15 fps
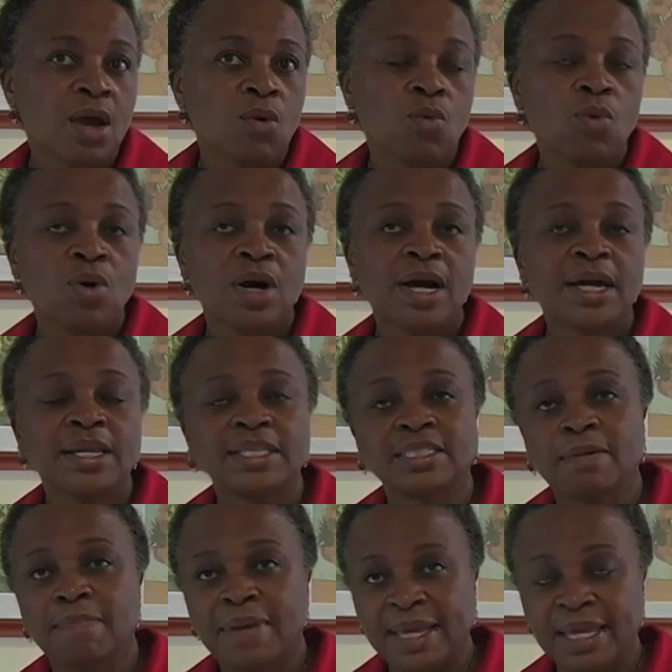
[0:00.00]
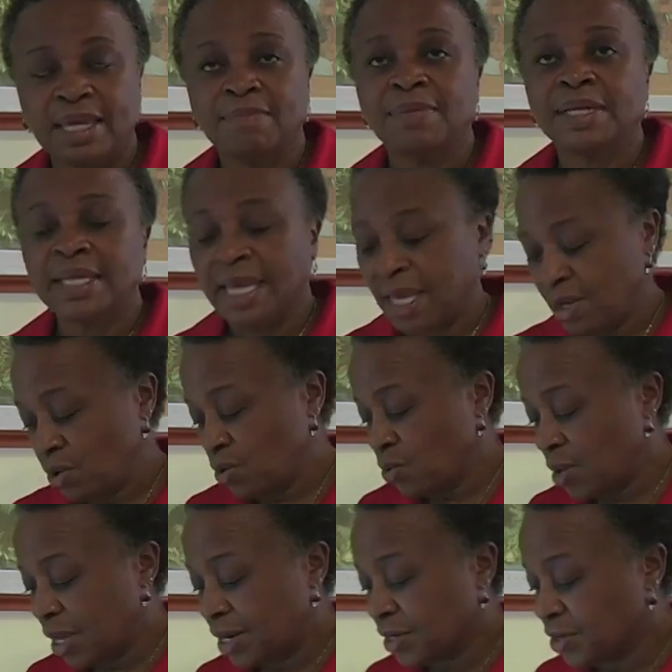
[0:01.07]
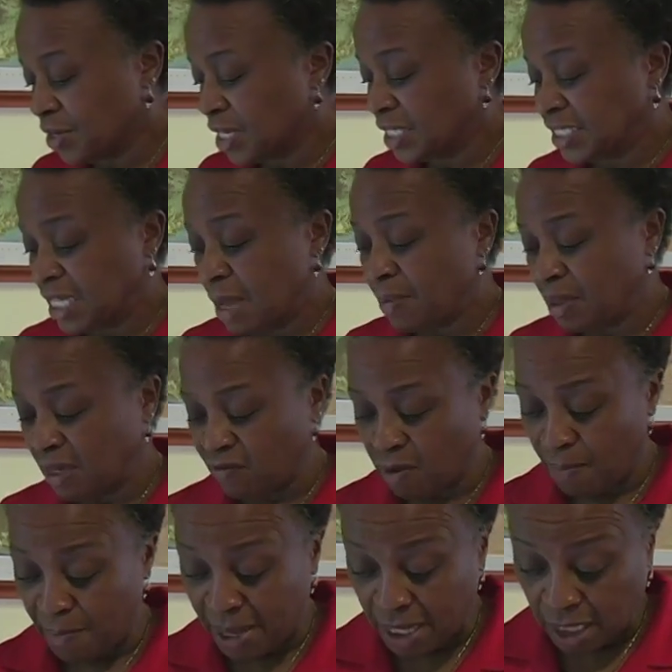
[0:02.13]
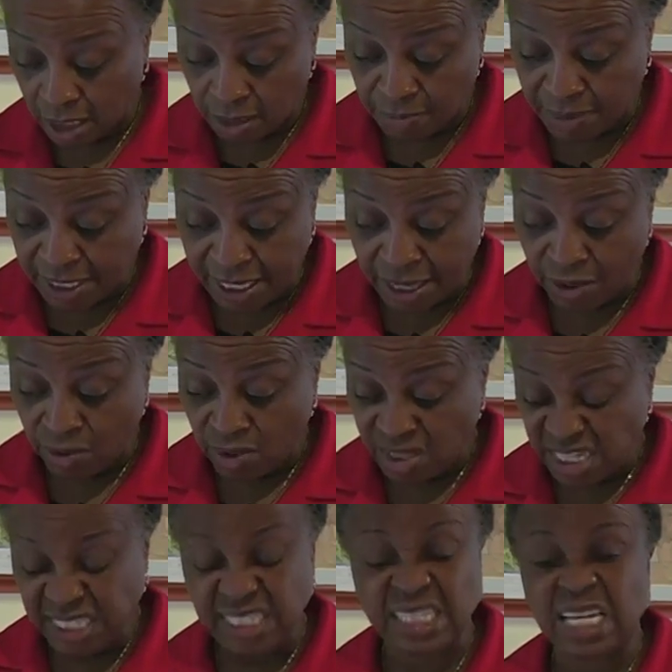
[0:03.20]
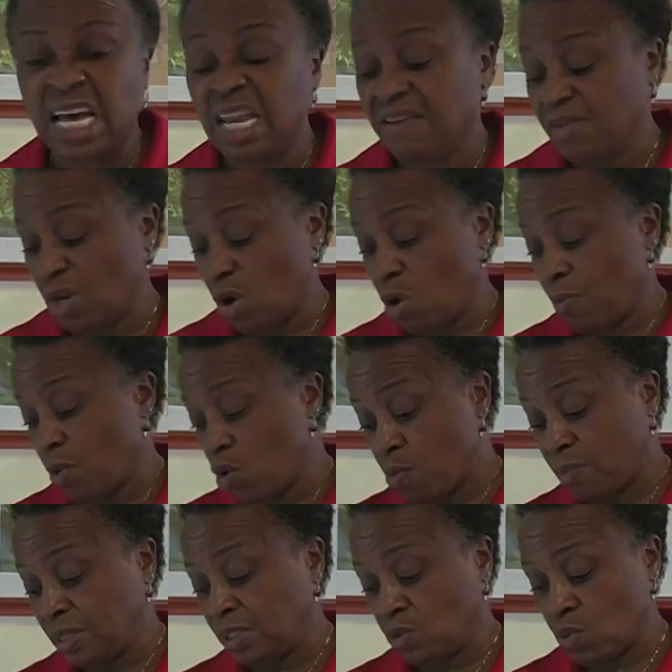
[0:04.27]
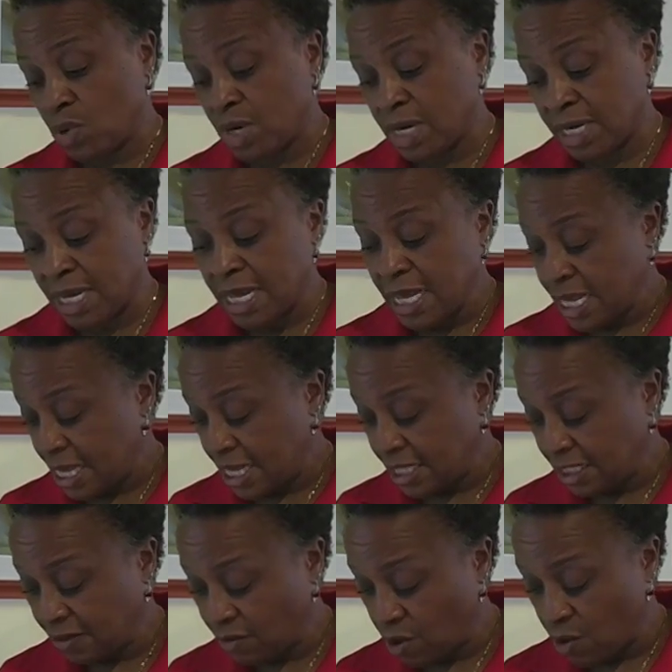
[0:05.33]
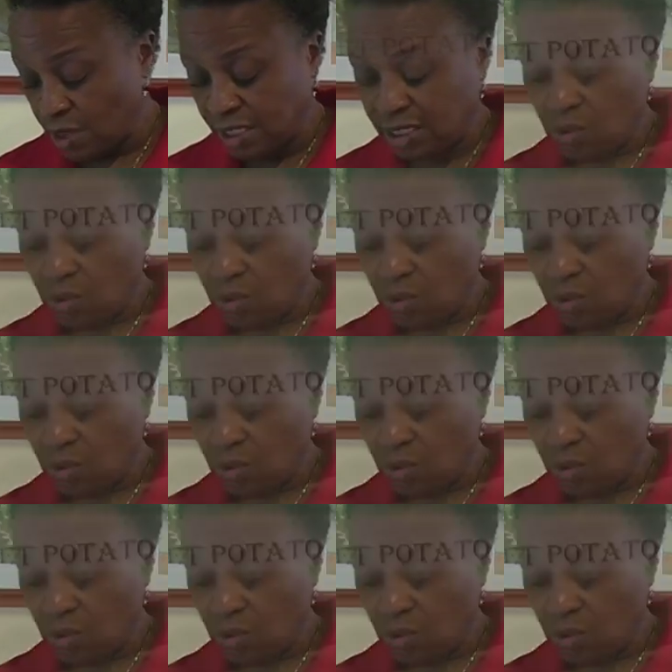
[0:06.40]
One is a bacon potato, and a good example of a bacon potato, and this is kind of an all-purpose one, is of course